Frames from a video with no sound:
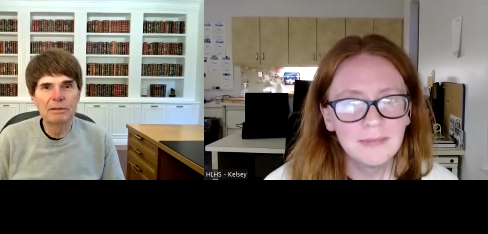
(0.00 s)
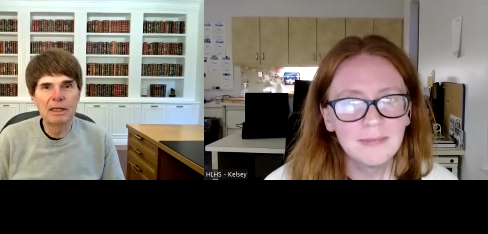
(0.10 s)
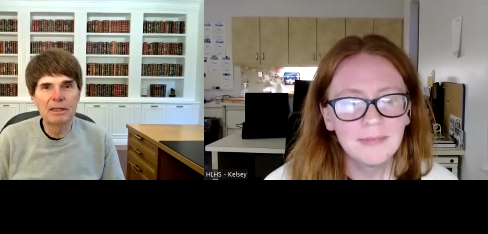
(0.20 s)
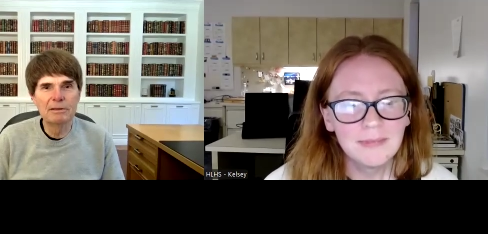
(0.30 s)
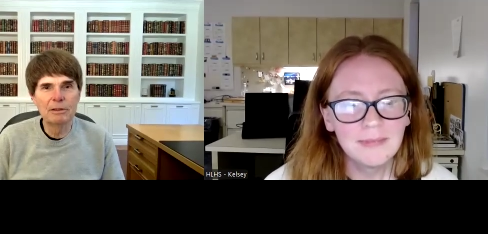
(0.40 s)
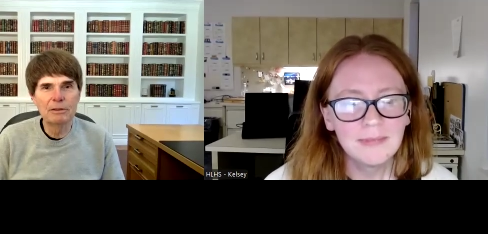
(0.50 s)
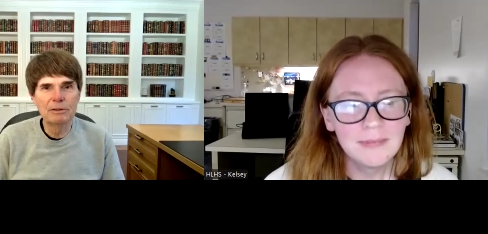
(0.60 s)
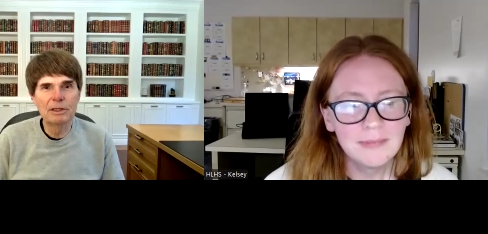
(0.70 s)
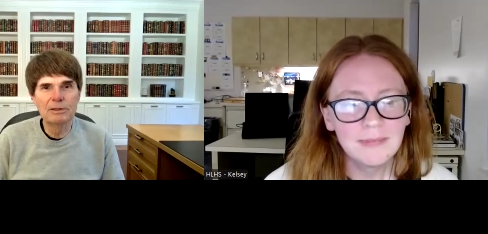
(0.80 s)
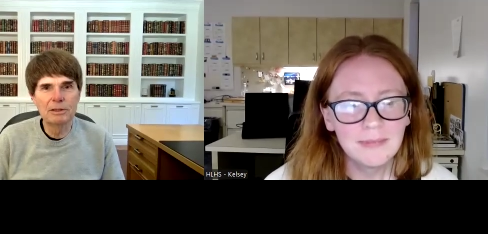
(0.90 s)

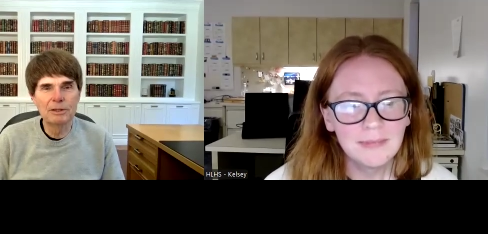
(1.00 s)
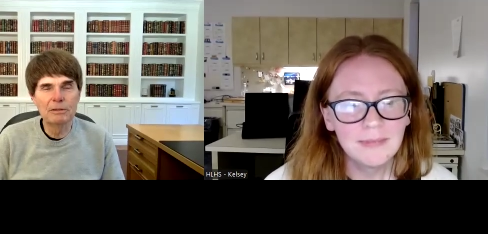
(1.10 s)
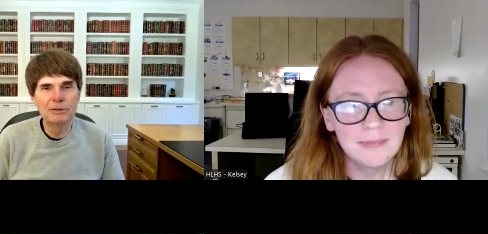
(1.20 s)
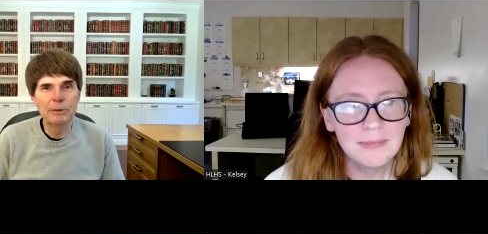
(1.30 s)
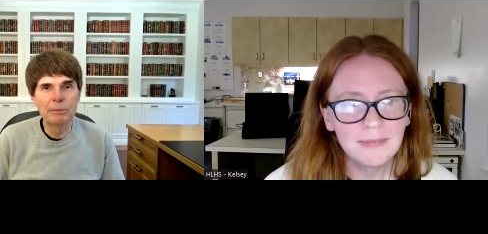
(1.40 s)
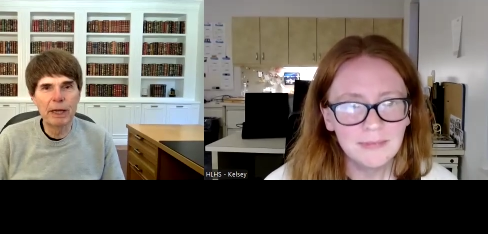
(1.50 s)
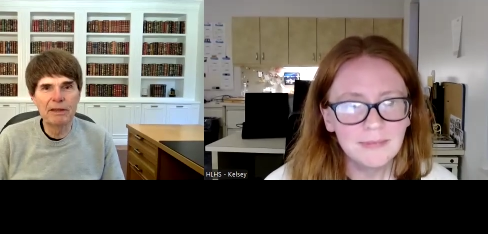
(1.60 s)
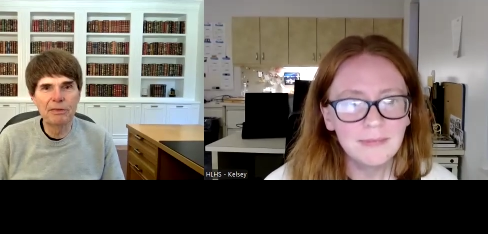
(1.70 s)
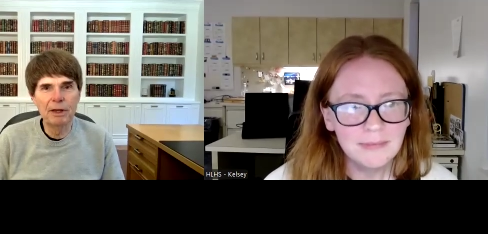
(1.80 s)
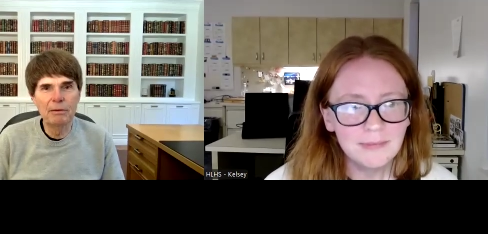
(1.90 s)
Speaker 1: diagnosed as a
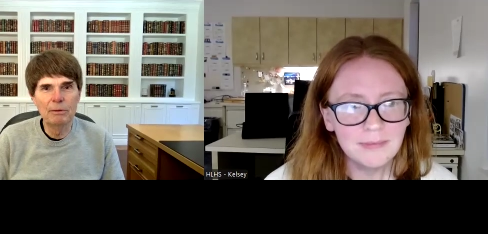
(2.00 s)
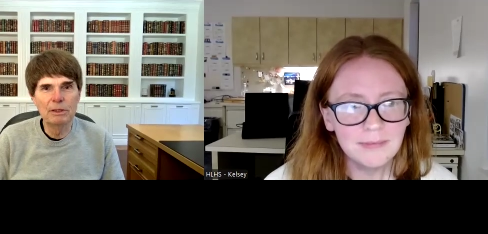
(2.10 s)
sociopath. He